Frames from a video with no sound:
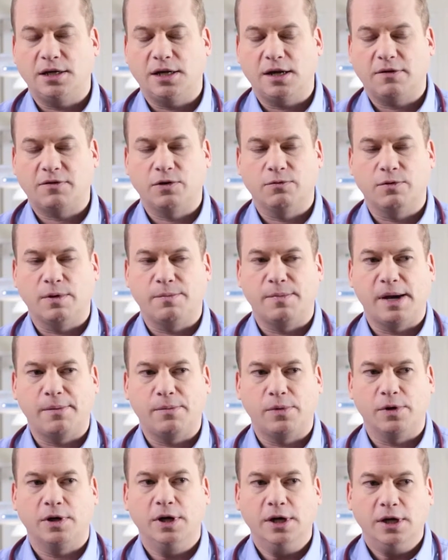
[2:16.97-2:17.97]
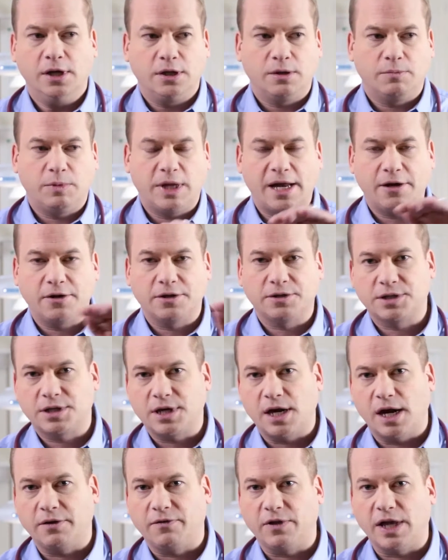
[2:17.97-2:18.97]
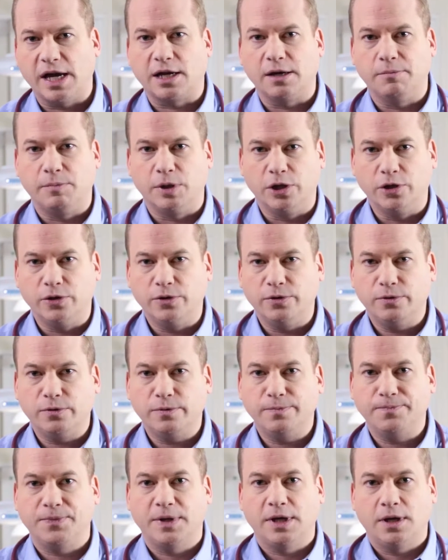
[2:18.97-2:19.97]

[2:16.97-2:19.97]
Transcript: you have to remember the bladder is kind of like a balloon,